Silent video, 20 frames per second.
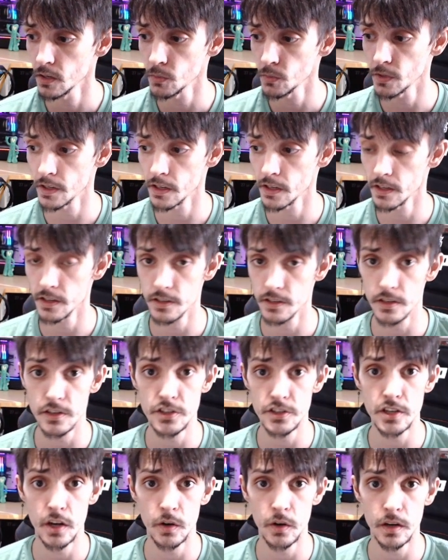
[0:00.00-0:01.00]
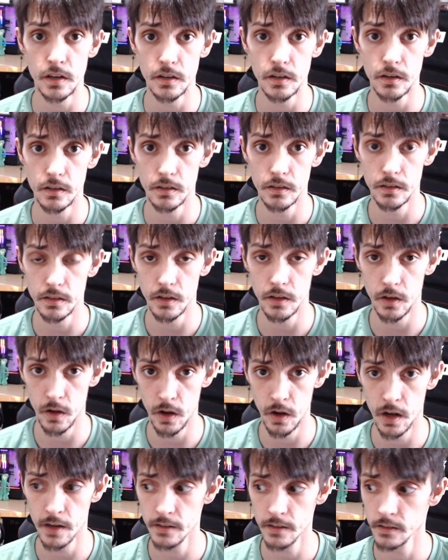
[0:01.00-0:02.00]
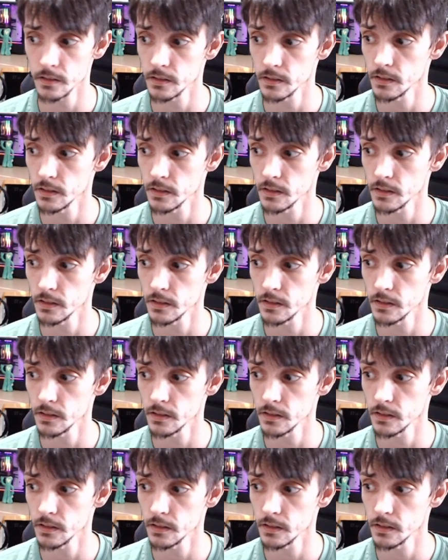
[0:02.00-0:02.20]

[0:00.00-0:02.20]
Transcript: we're gonna show it on.